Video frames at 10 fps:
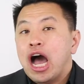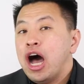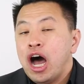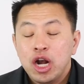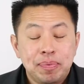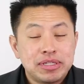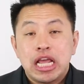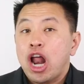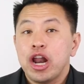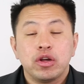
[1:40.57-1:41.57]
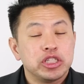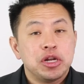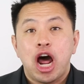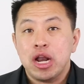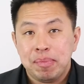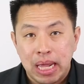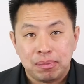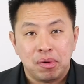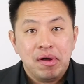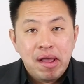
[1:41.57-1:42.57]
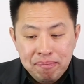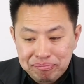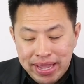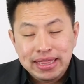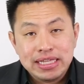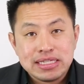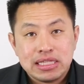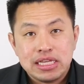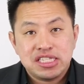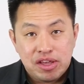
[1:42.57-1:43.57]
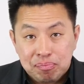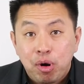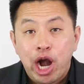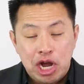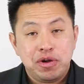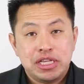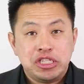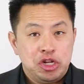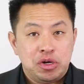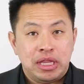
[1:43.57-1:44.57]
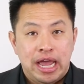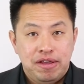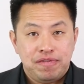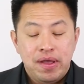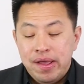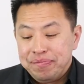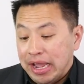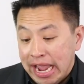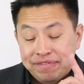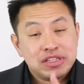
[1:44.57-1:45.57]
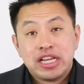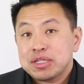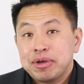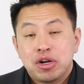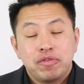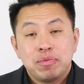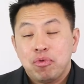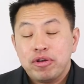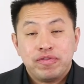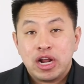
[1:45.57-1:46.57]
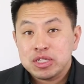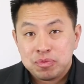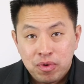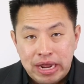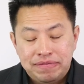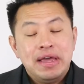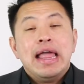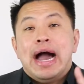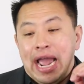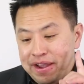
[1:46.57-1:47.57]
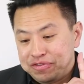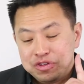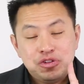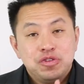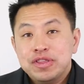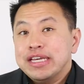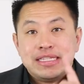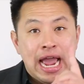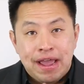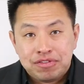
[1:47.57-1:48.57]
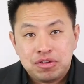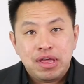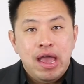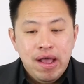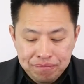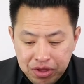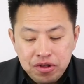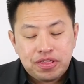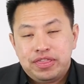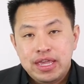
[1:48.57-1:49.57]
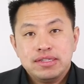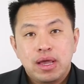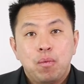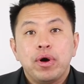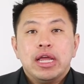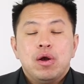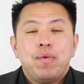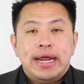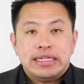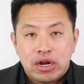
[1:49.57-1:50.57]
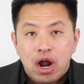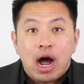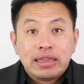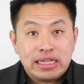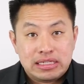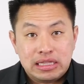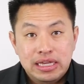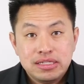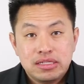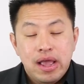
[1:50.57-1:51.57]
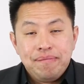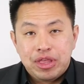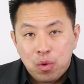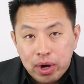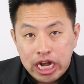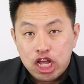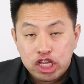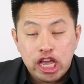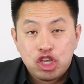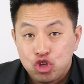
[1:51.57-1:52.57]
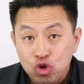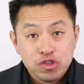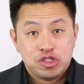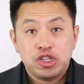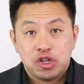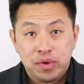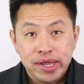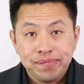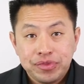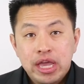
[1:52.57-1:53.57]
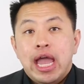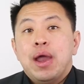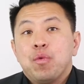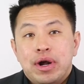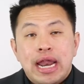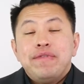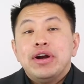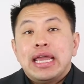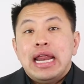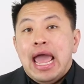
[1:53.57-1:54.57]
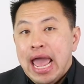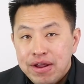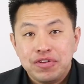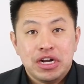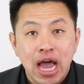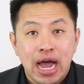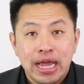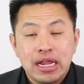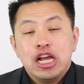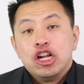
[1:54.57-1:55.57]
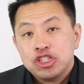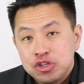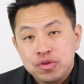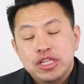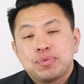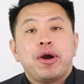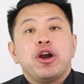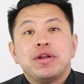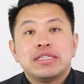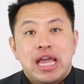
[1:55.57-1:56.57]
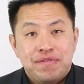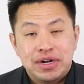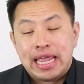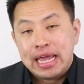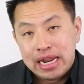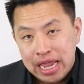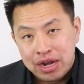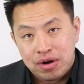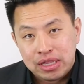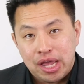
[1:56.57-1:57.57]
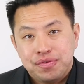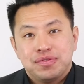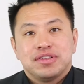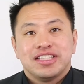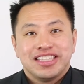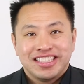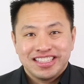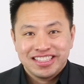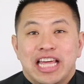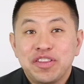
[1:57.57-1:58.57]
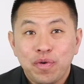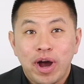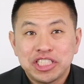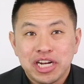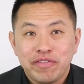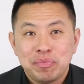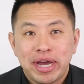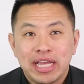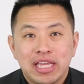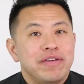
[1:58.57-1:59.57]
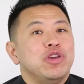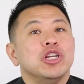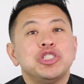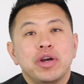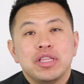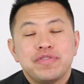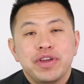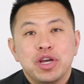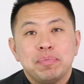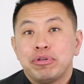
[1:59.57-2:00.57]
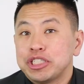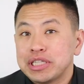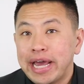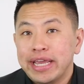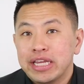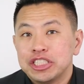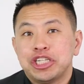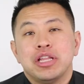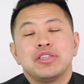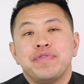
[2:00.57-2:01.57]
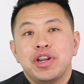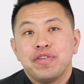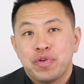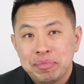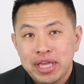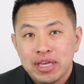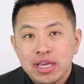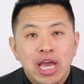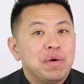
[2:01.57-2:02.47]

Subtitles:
100% non-negotiable, non-debatable. Make this list of priorities in your life. I have to text my girlfriend, boyfriend, husband, wife. I have to do this, I have to do that. There are things that we're gonna write down on this list that we're gonna get used to doing, and we're never gonna ever not do these priorities ever again in our life. Thanks for watching, everybody. If you enjoyed this video, push like and share this video for me.